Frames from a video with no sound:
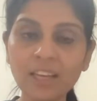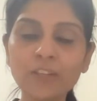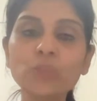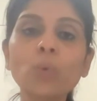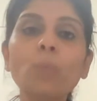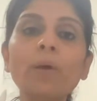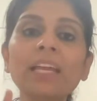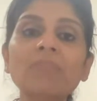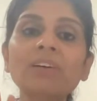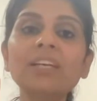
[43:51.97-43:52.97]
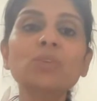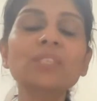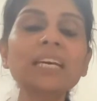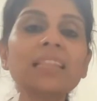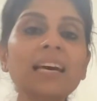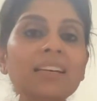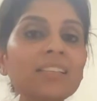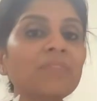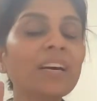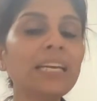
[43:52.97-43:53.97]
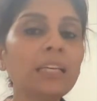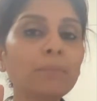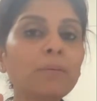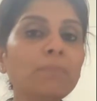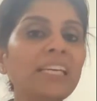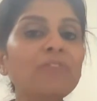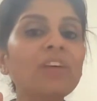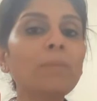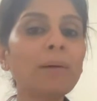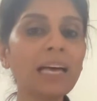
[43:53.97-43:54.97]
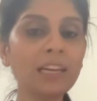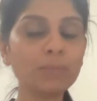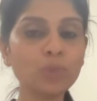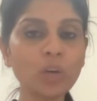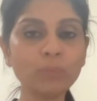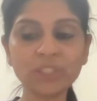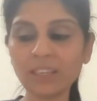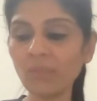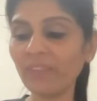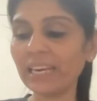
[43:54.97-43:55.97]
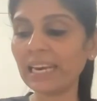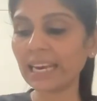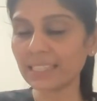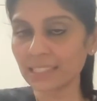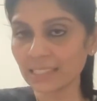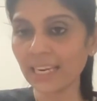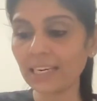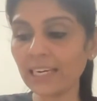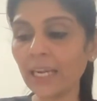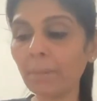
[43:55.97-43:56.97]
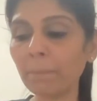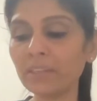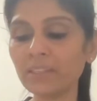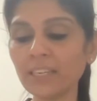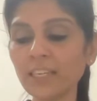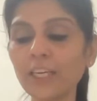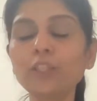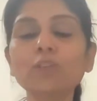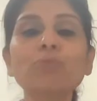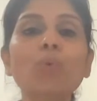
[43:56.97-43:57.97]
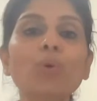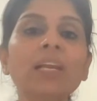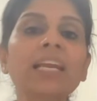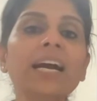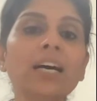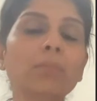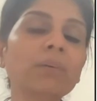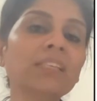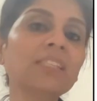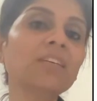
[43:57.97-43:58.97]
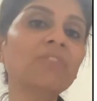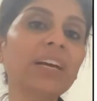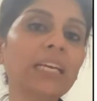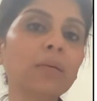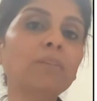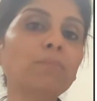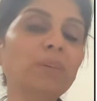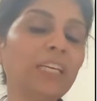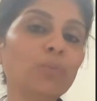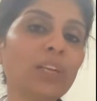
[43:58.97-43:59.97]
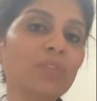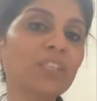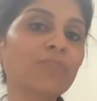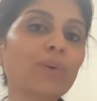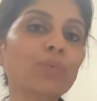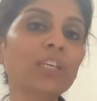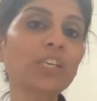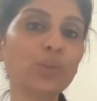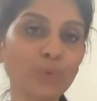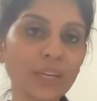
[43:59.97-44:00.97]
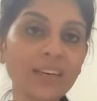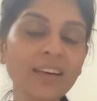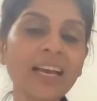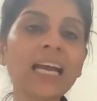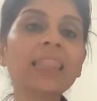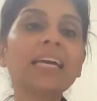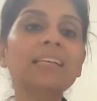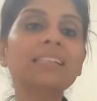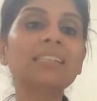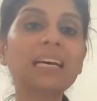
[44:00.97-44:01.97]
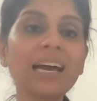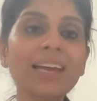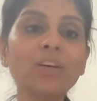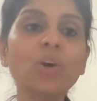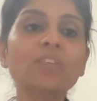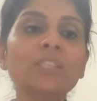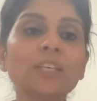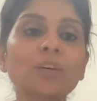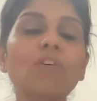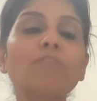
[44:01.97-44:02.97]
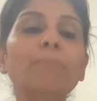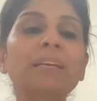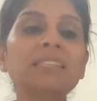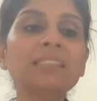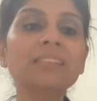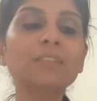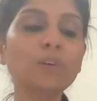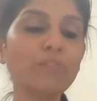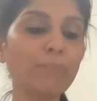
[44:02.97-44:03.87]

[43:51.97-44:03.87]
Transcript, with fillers: So when will you say there is vitamin B12 malabsorption? When less than 10 percentage of orally administered vitamin B12 is found in urine, that is diagnostic of presence of